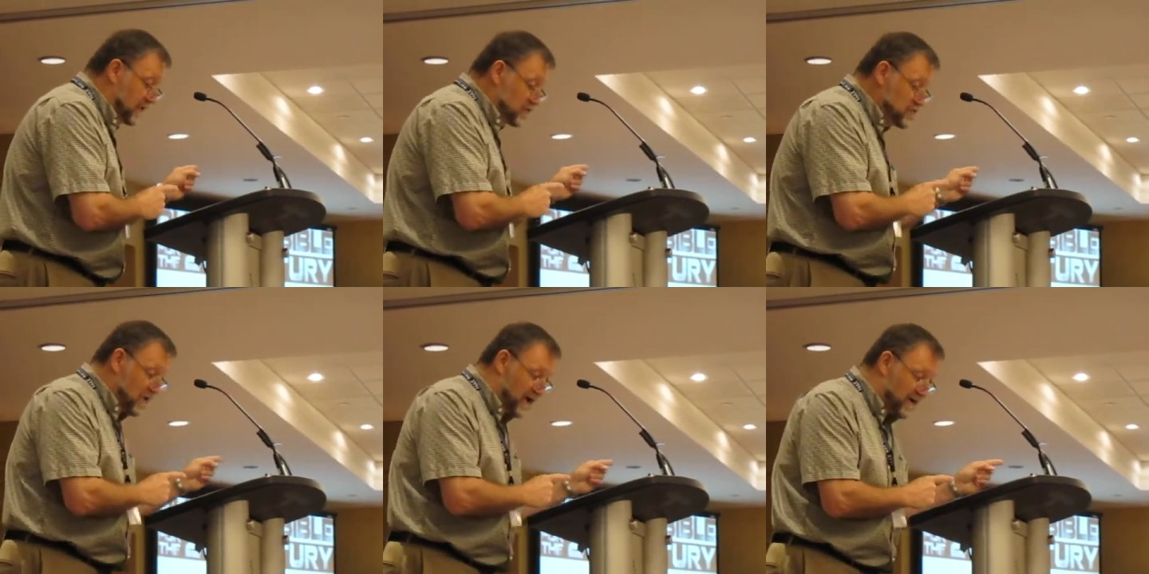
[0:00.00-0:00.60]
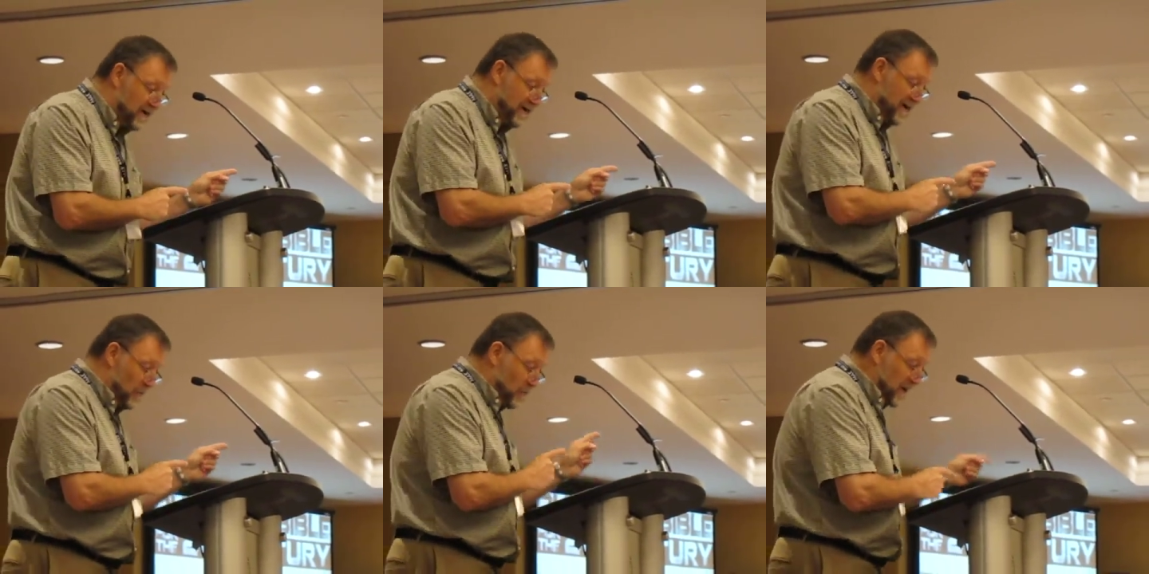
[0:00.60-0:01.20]
who are
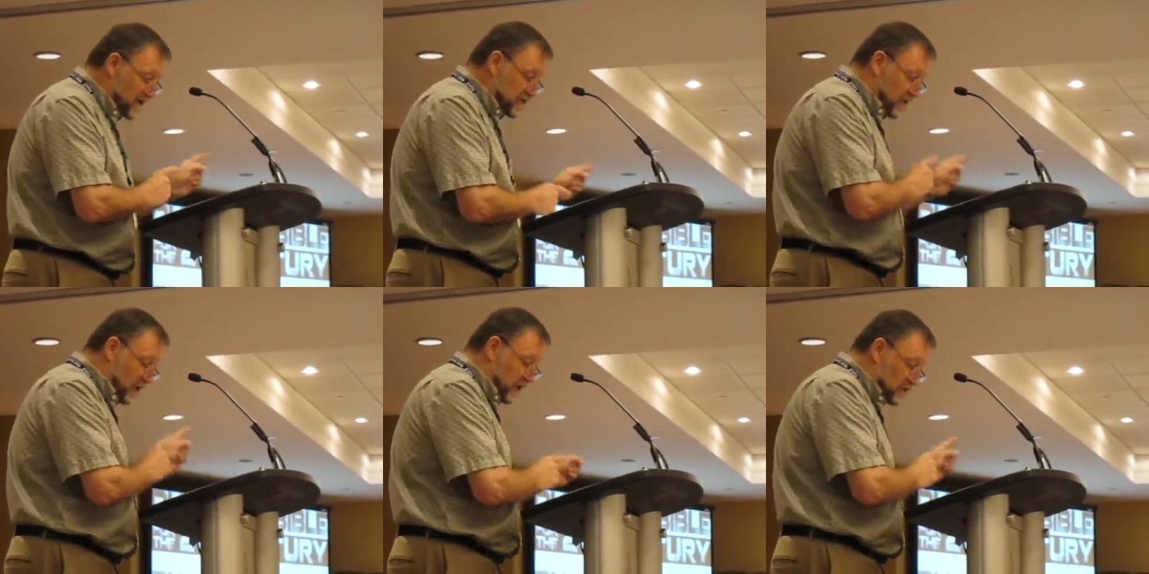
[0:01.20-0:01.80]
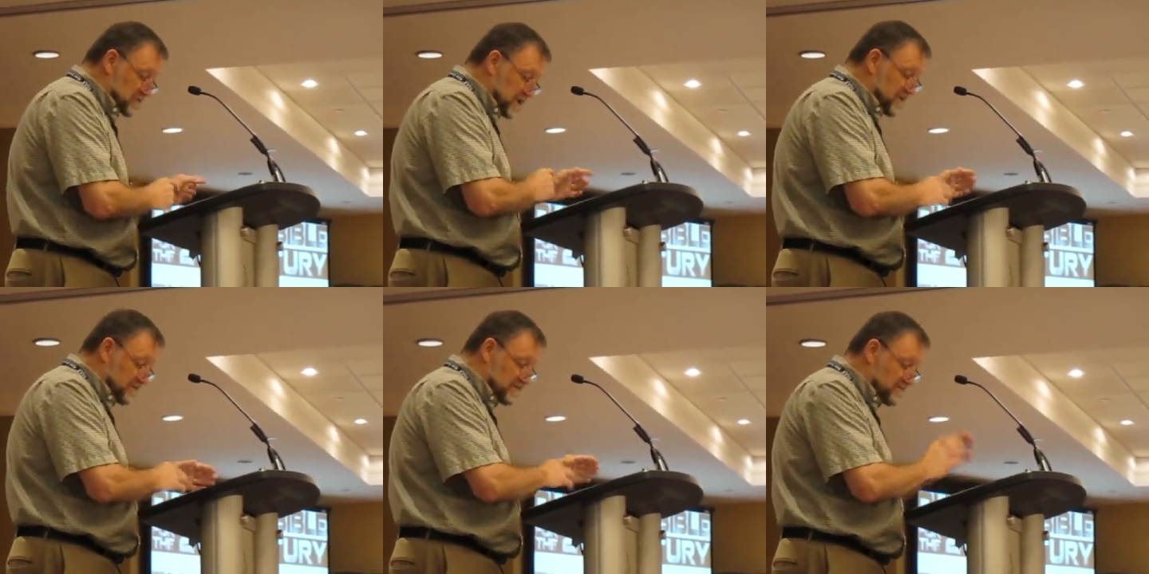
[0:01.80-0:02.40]
wanting to close
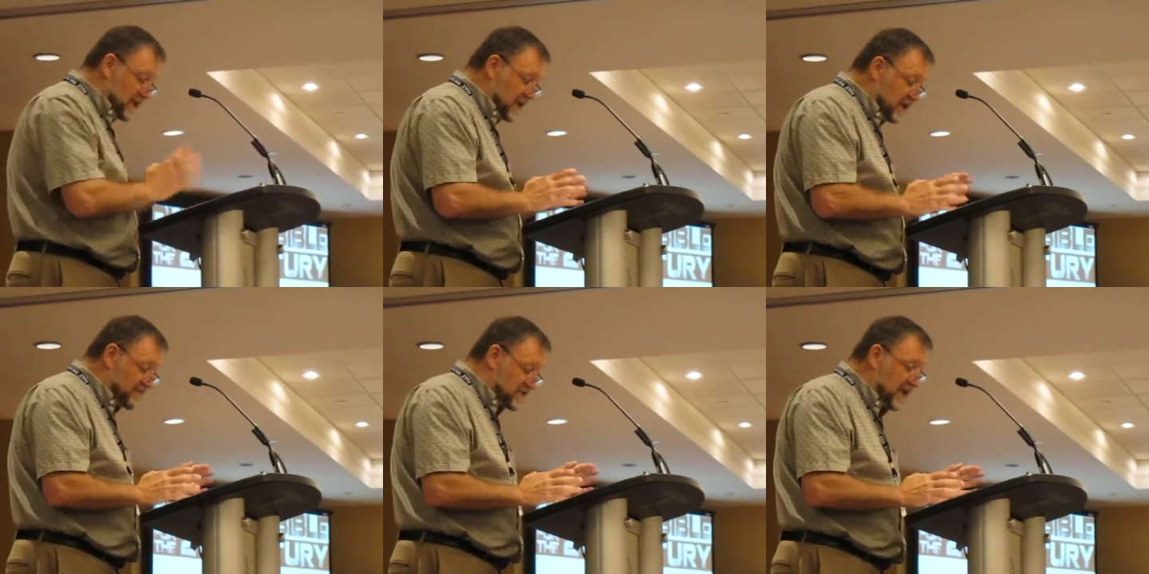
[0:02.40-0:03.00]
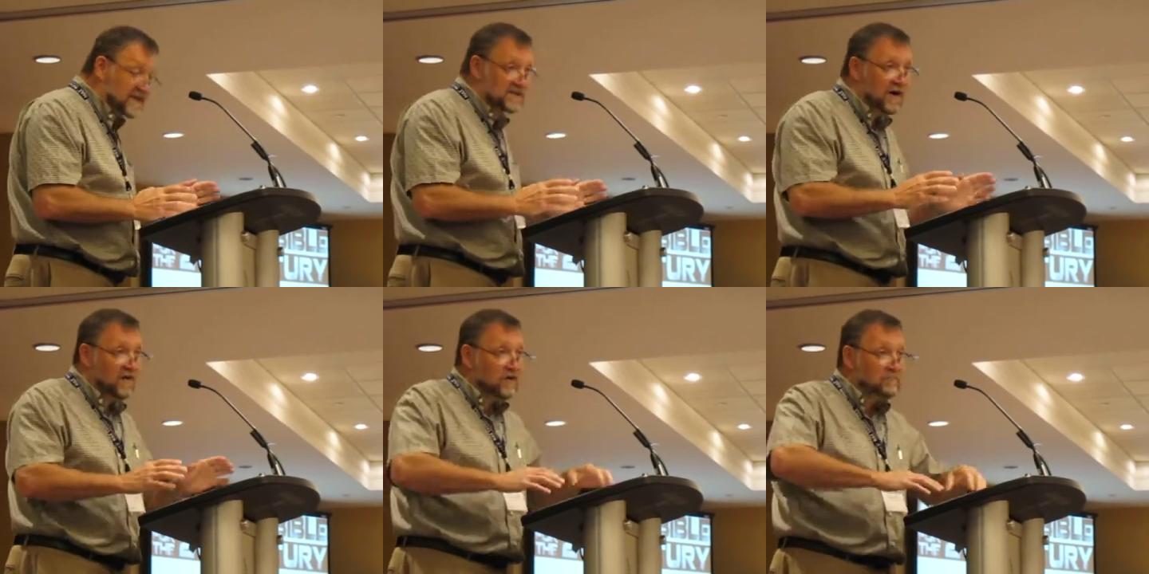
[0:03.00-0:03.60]
either the meaning of a text
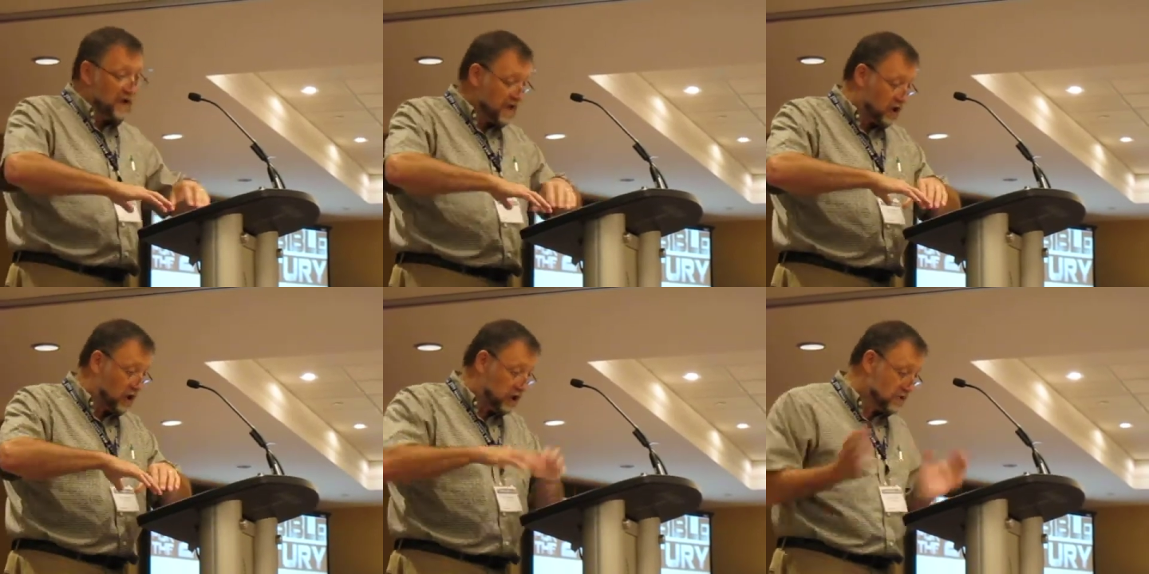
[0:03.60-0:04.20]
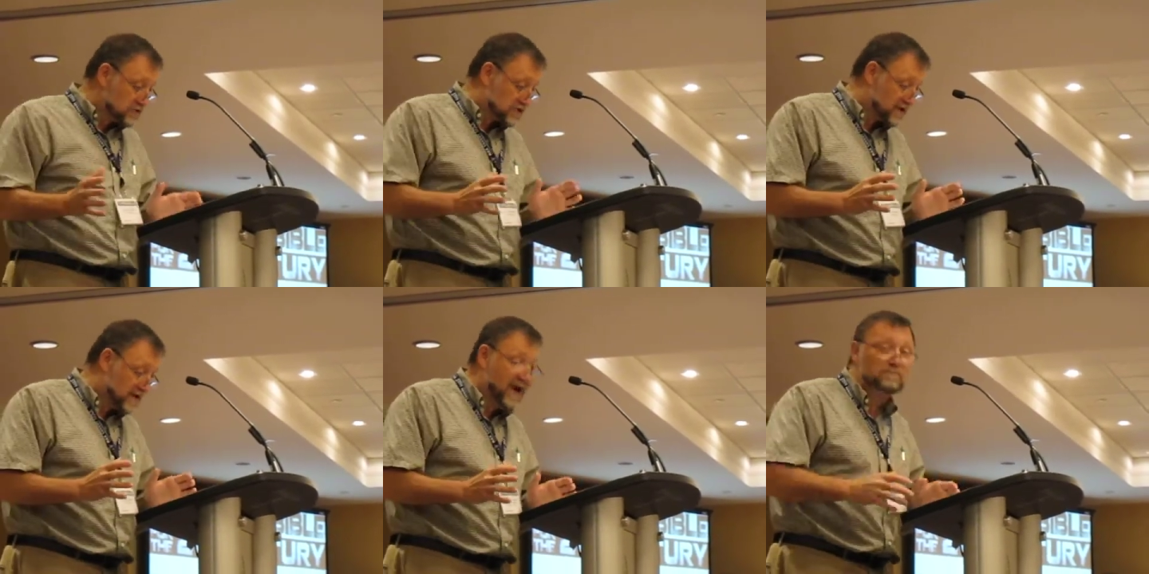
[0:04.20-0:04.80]
or bring
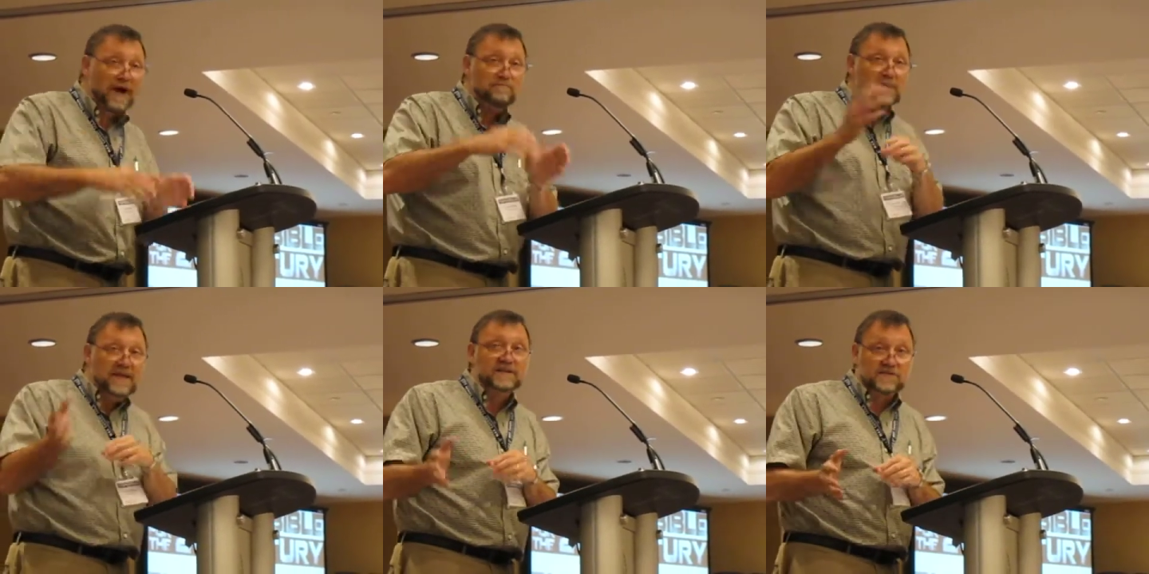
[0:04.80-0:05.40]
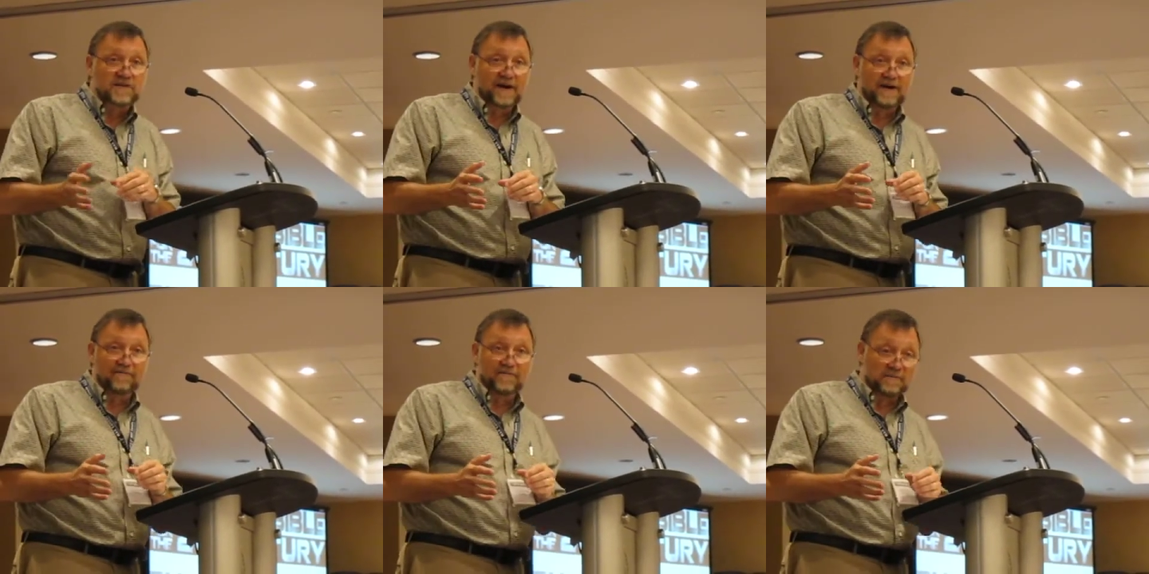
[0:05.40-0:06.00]
closure by means
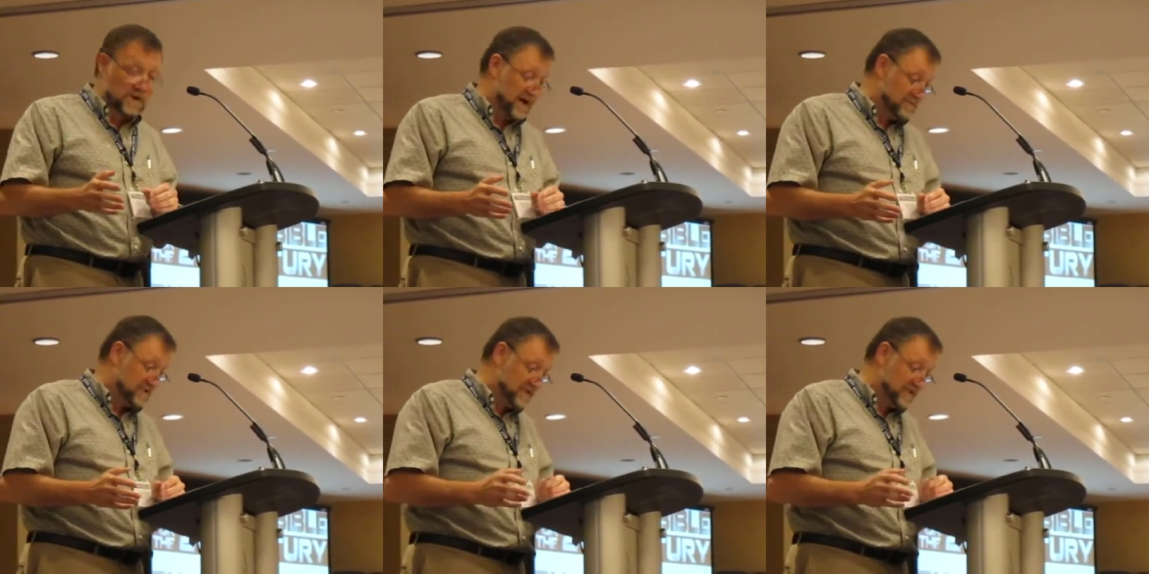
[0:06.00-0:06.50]
of the Bible.